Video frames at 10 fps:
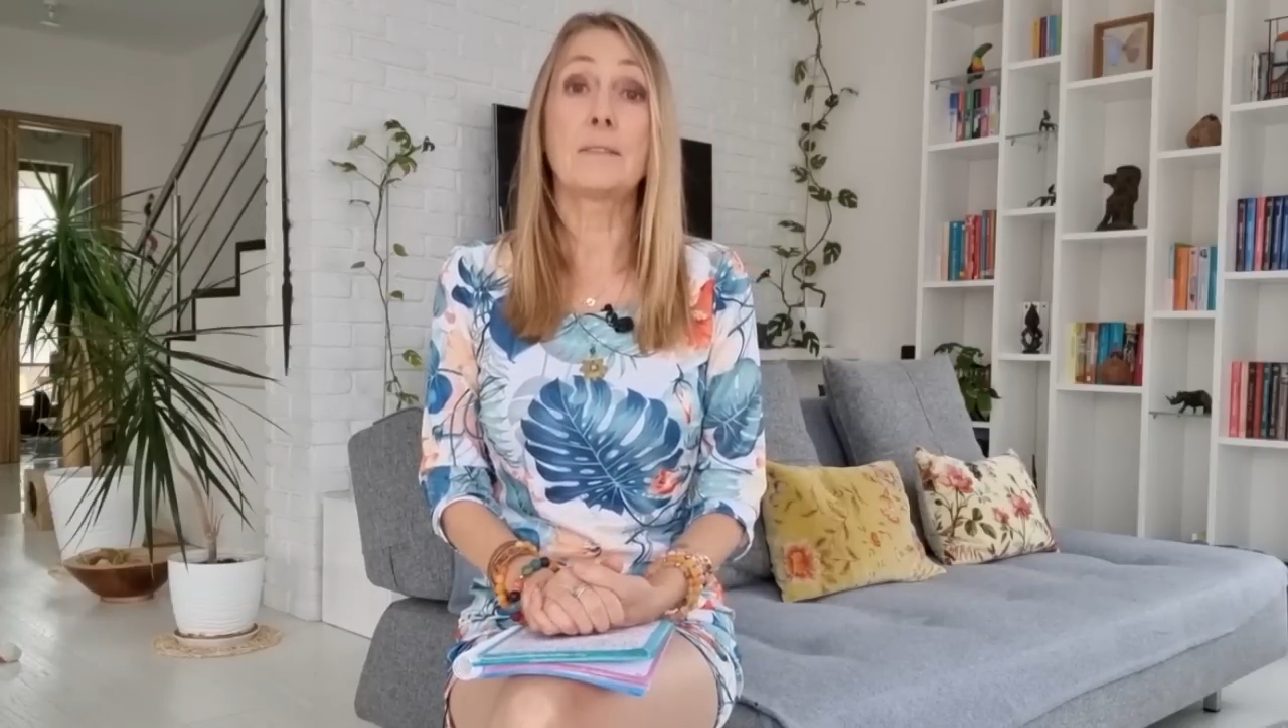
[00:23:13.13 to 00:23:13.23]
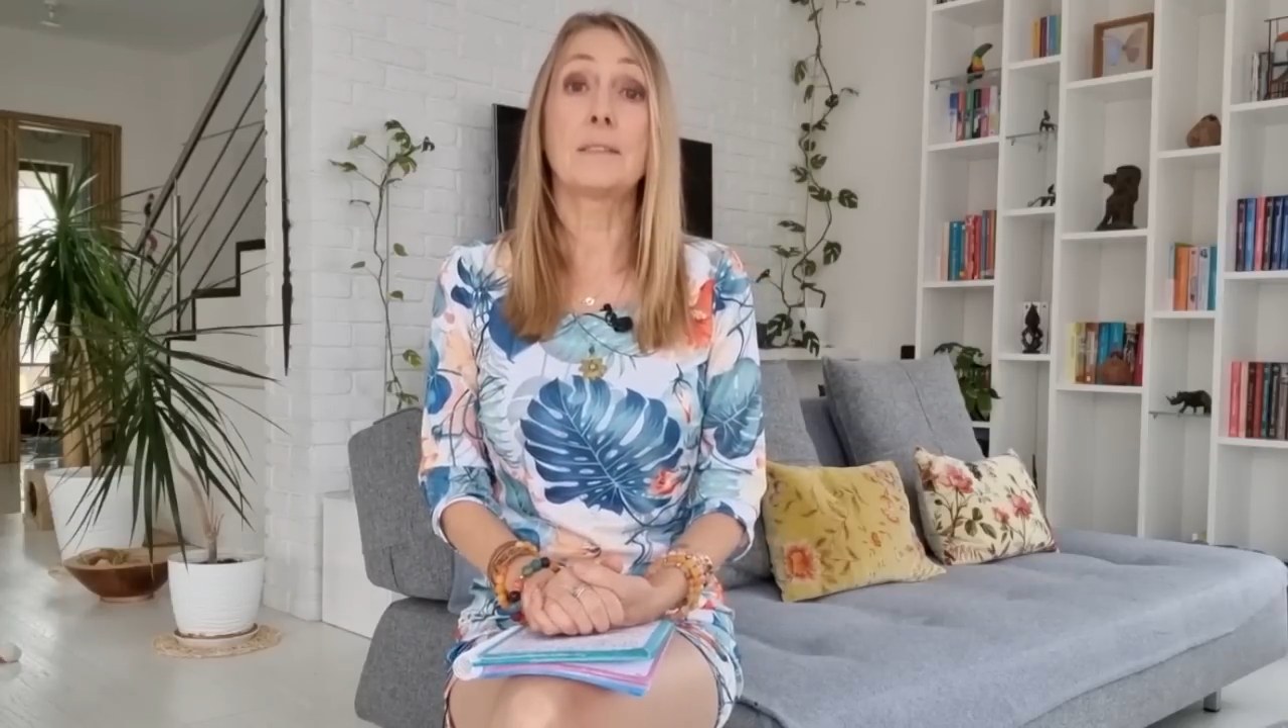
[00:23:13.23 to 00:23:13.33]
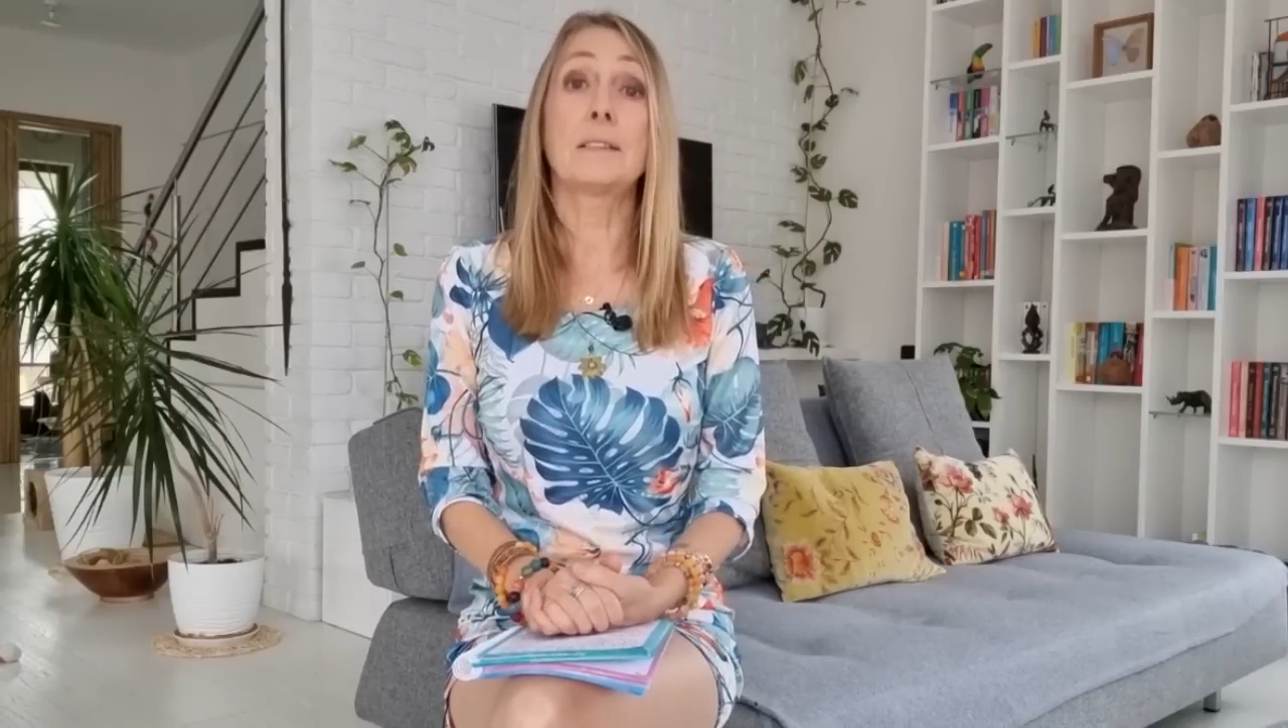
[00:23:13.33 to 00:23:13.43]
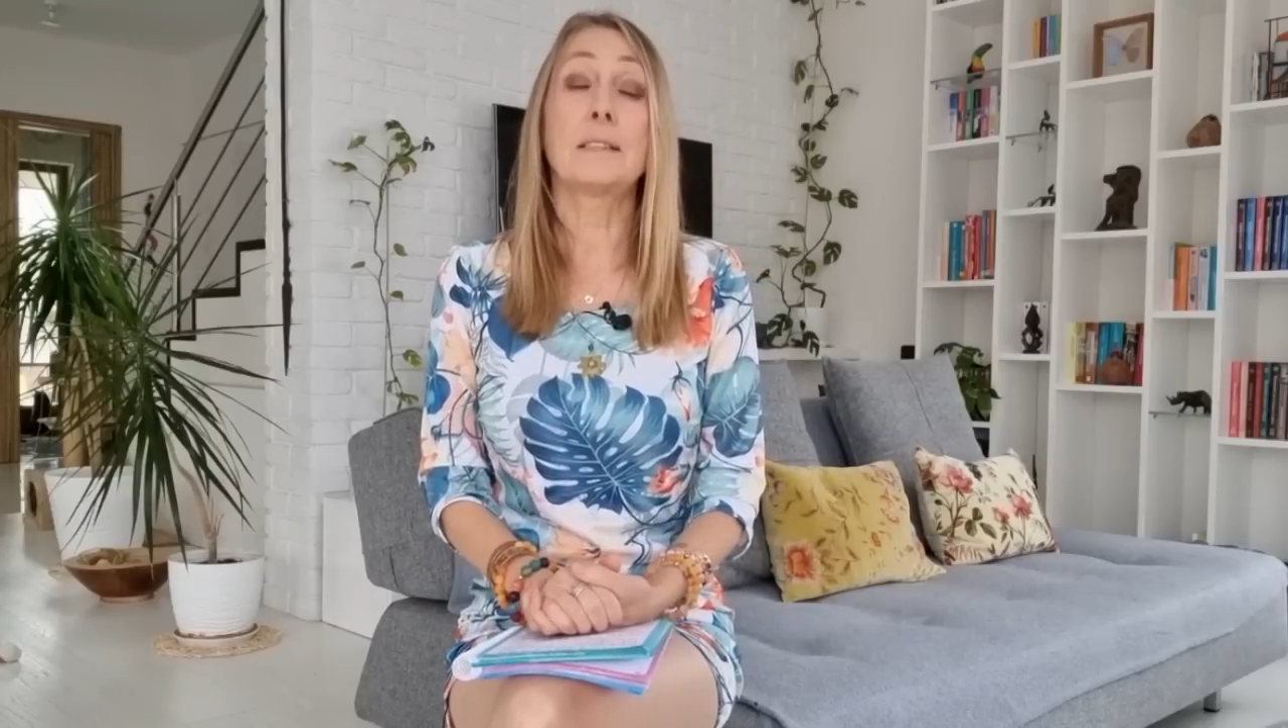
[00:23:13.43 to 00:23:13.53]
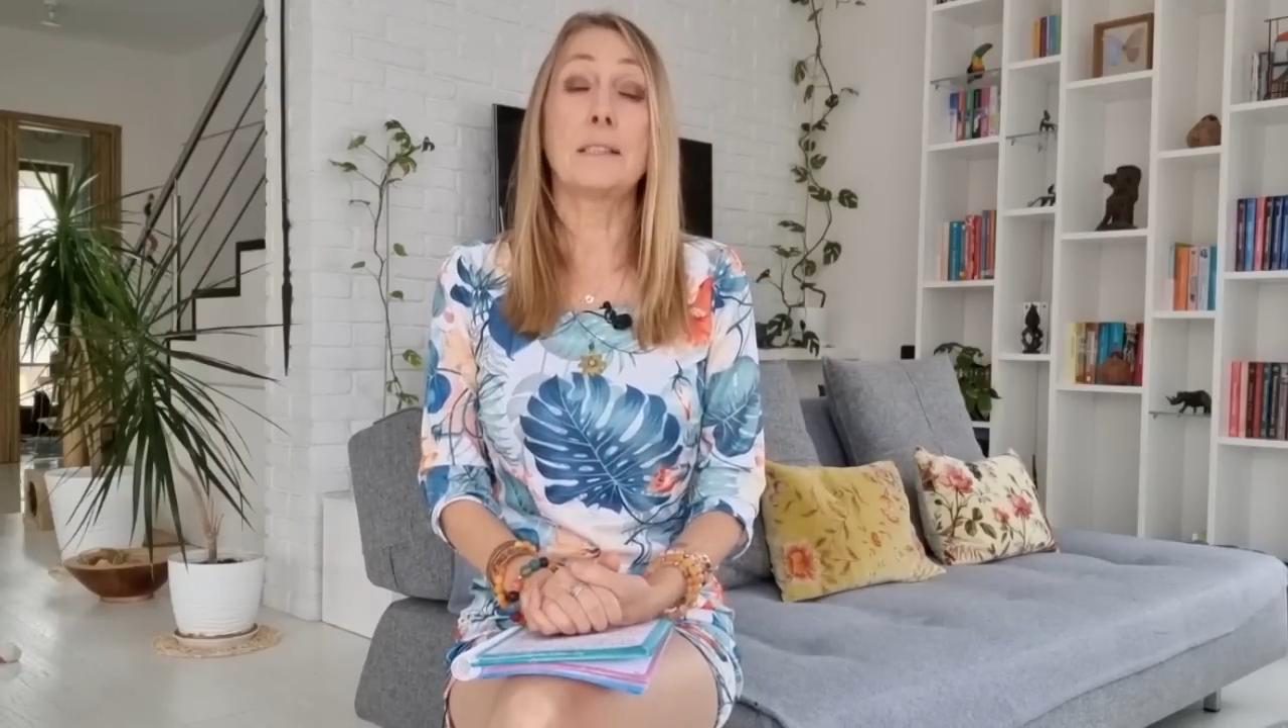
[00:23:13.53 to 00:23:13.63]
that they